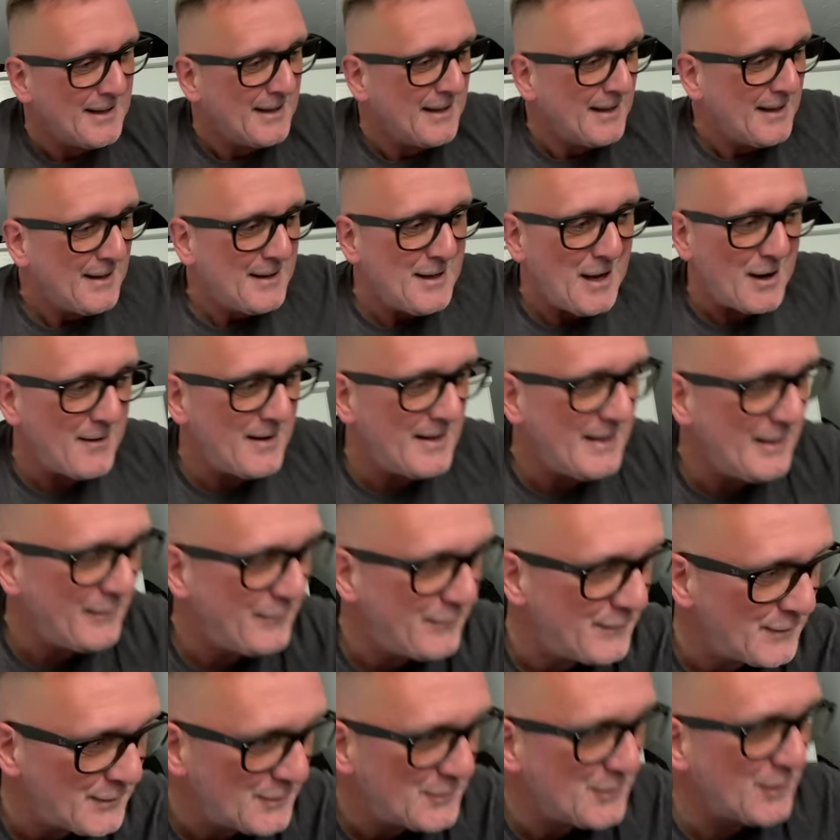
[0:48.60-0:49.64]
They are in
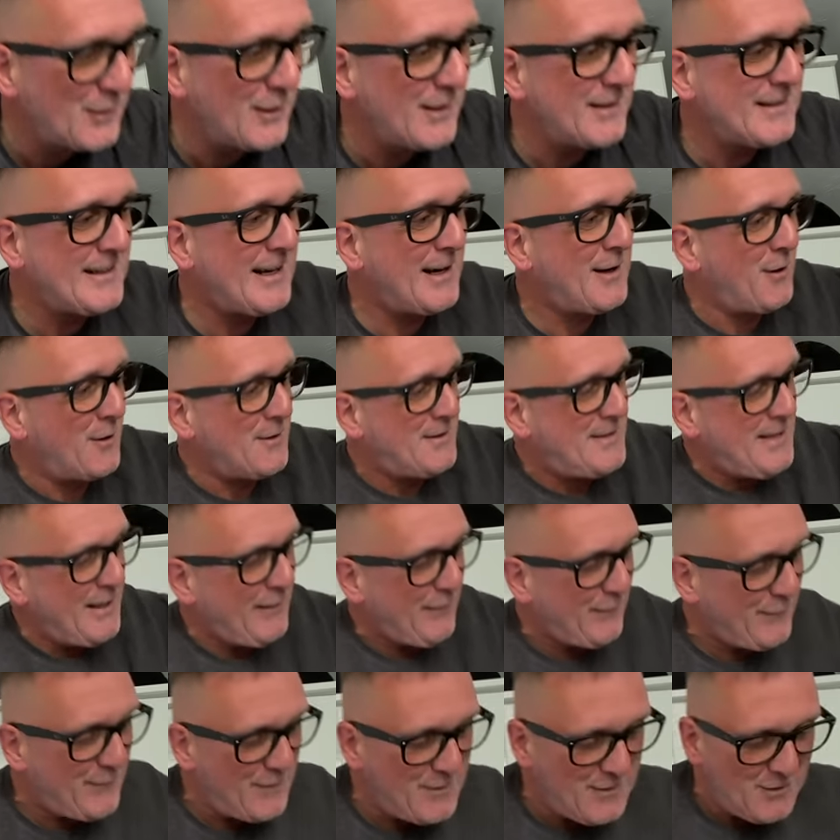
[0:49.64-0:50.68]
different colours. I got
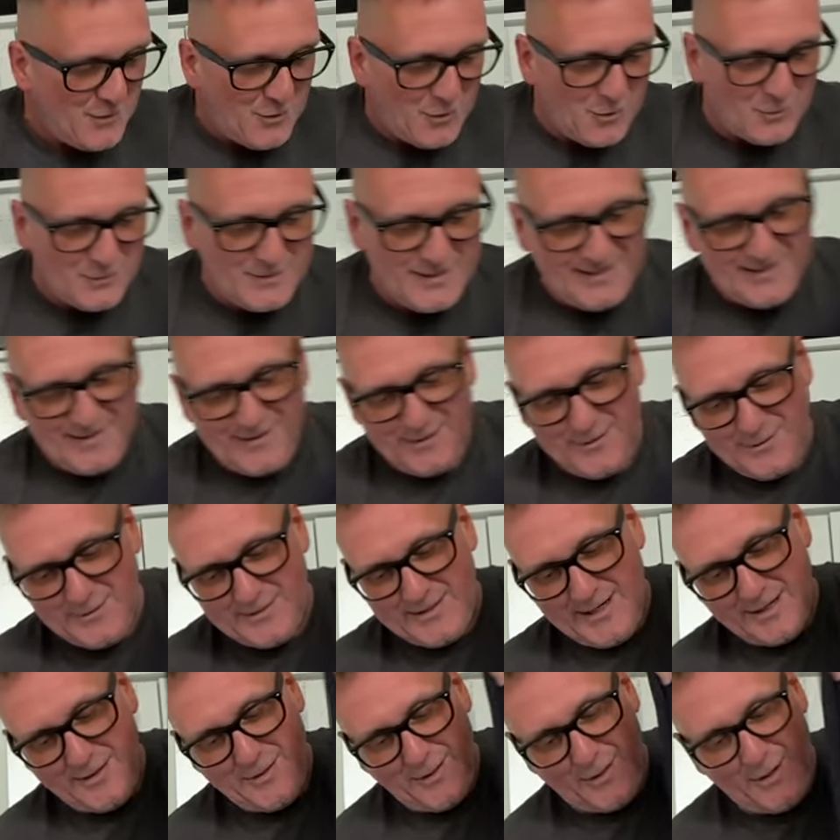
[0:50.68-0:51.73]
different hoodies, look,
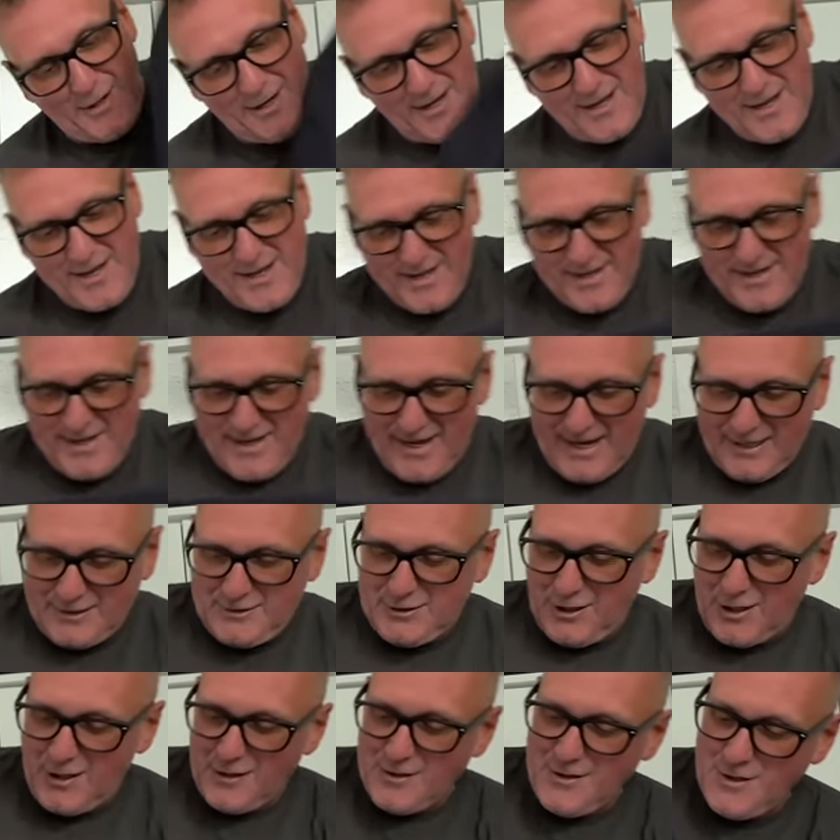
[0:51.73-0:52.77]
I got a... I
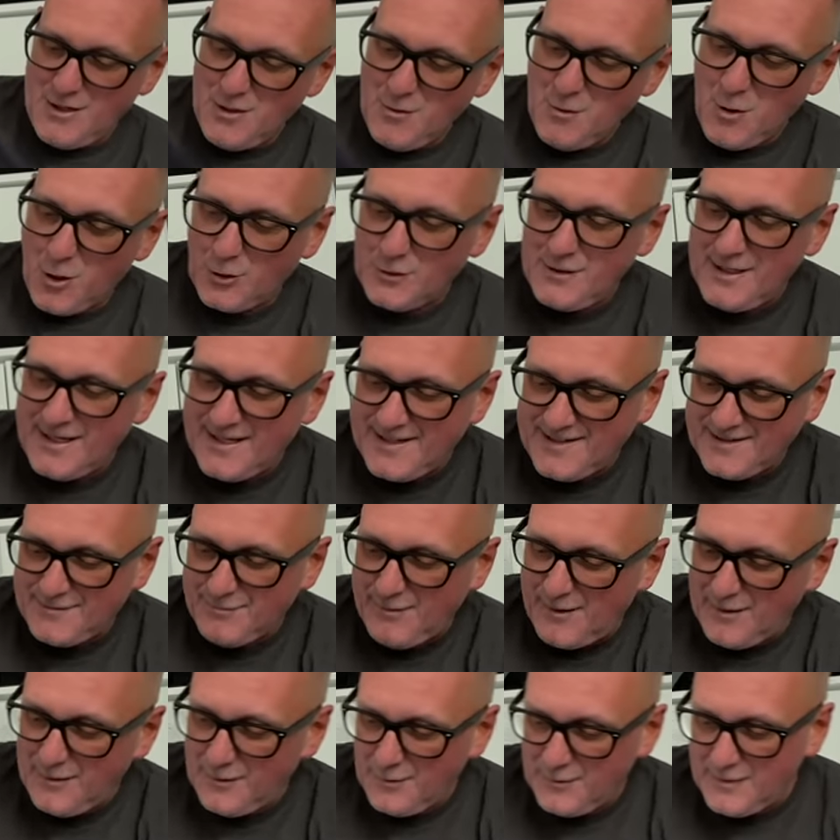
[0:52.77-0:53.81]
got a new hoodie as
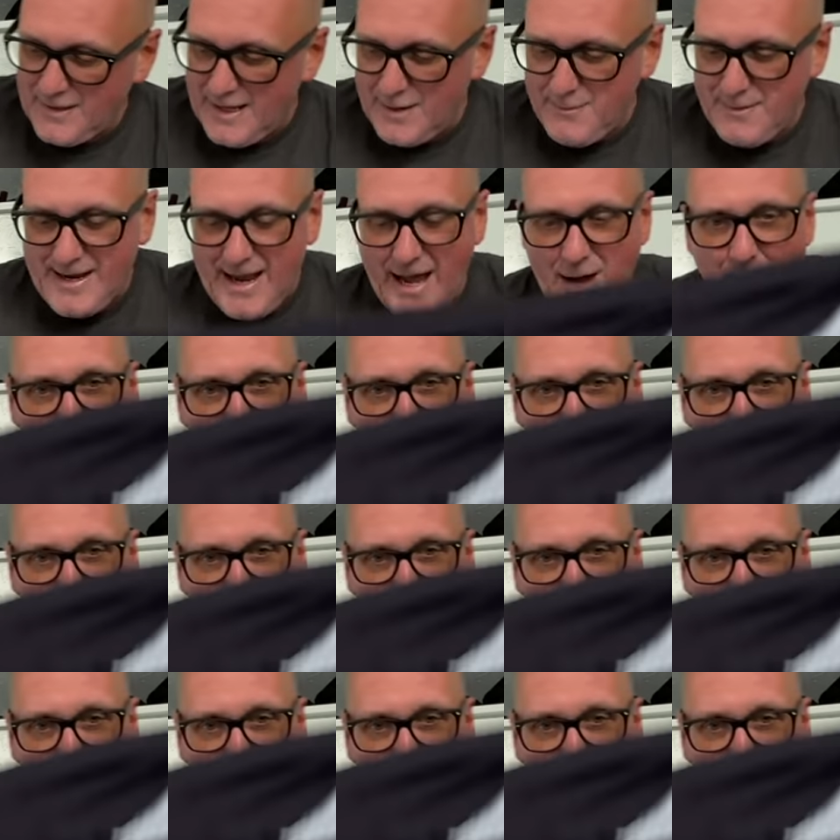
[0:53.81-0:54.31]
well, look, there we go,